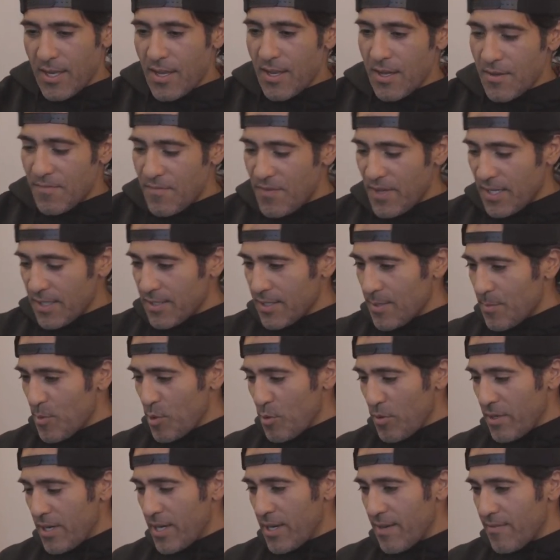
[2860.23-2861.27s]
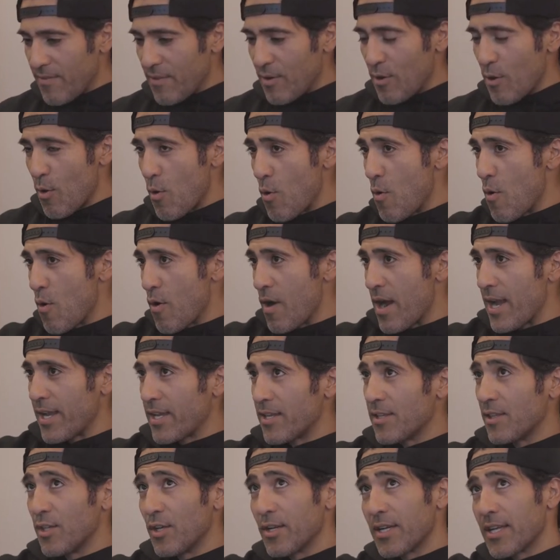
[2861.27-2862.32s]
a victim, or whatever, or I
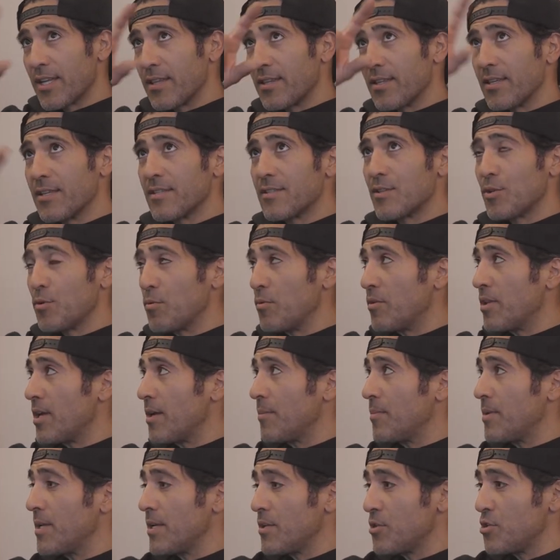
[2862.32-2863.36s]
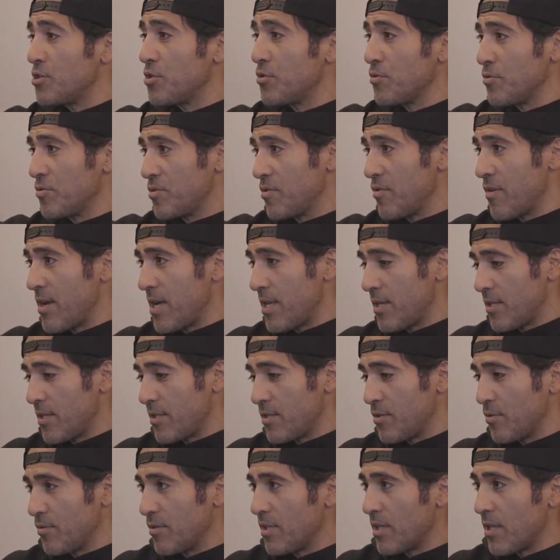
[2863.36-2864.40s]
can look at this, who will I be, and choose
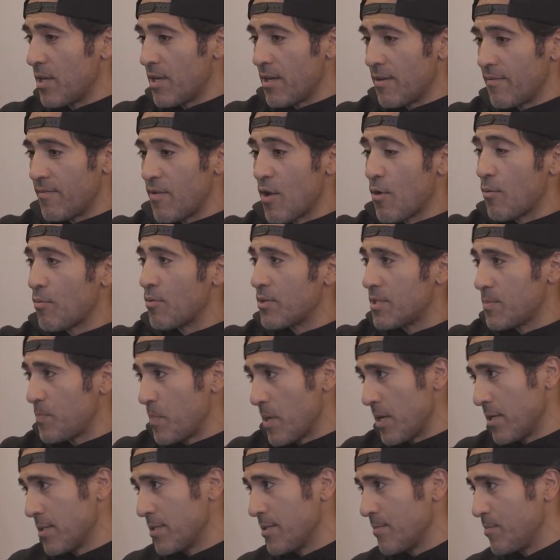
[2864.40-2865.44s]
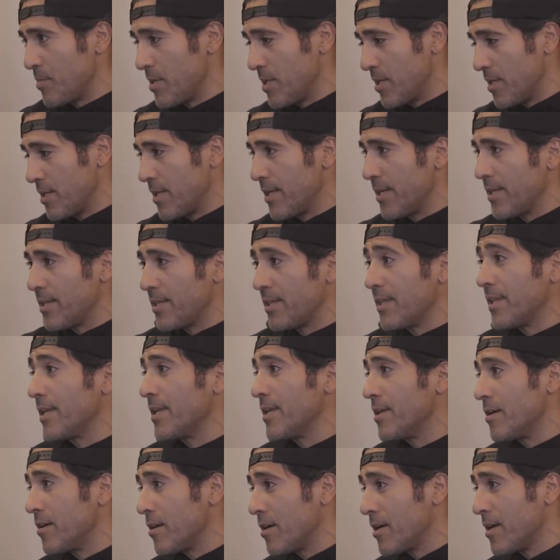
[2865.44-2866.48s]
gratitude, love, responsibility,
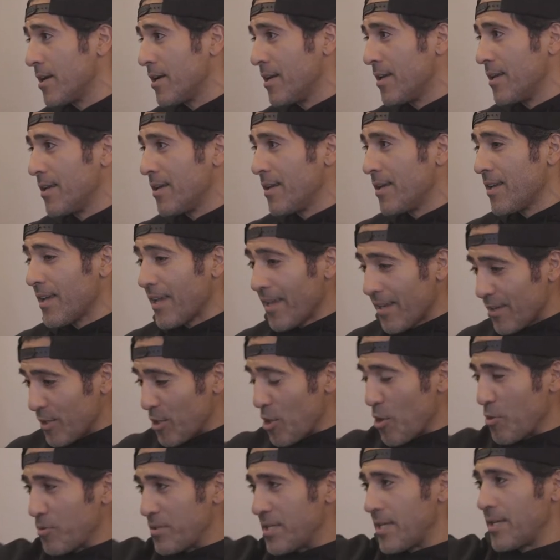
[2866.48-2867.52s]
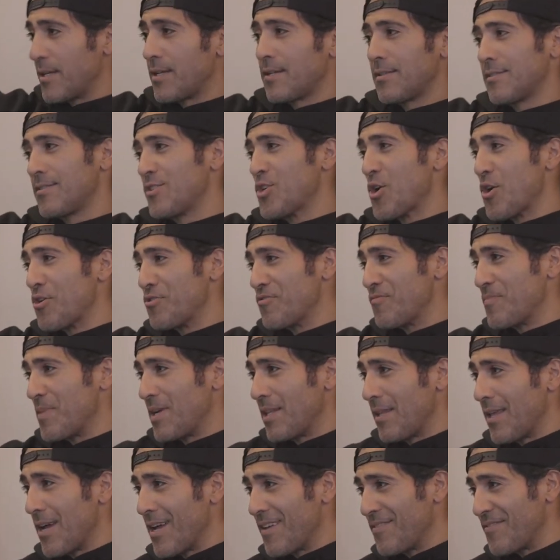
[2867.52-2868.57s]
leader, and go take charge of my
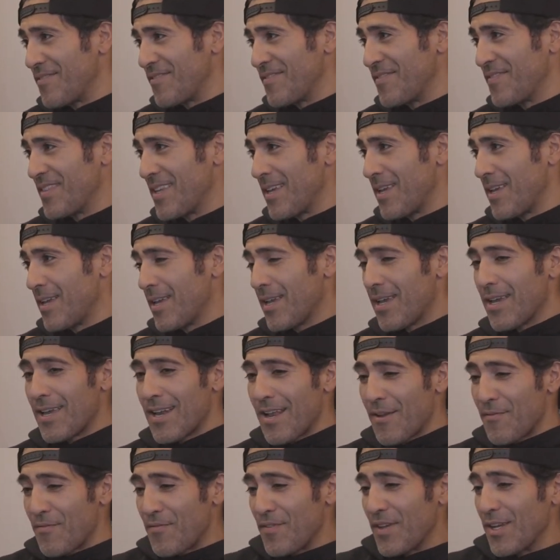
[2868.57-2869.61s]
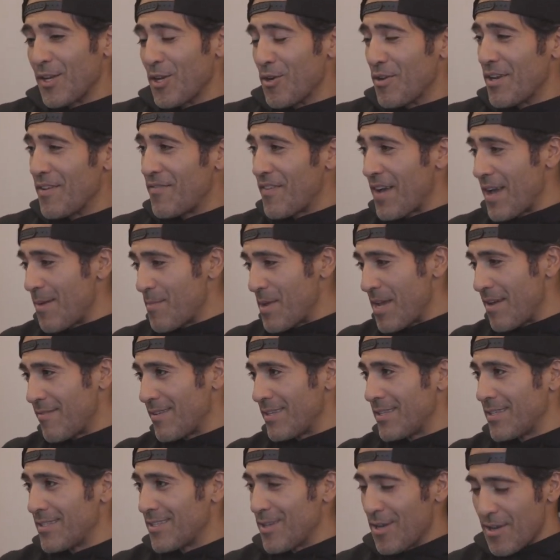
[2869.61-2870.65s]
life. And I figured if I'm having
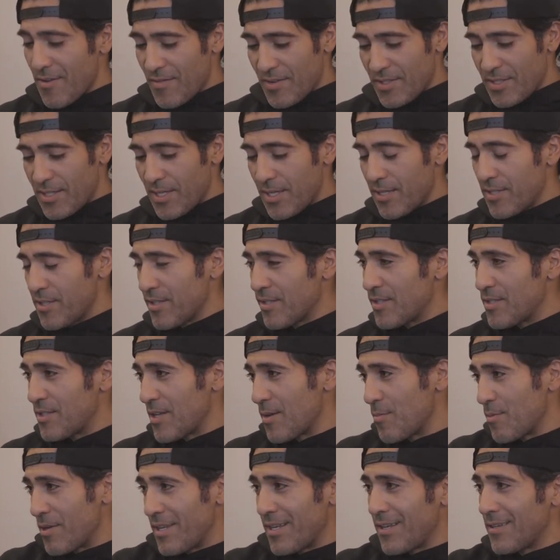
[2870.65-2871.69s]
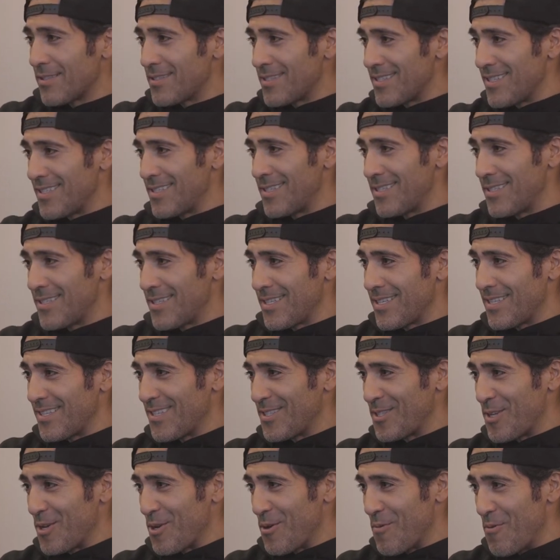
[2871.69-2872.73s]
these conversations, someone else needs to see
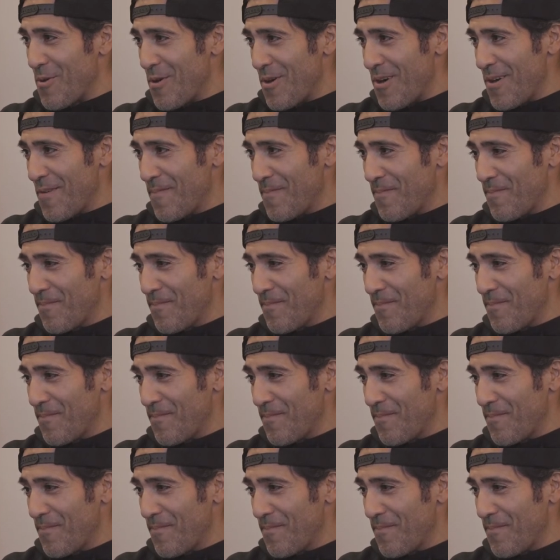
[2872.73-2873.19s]
this on the wall.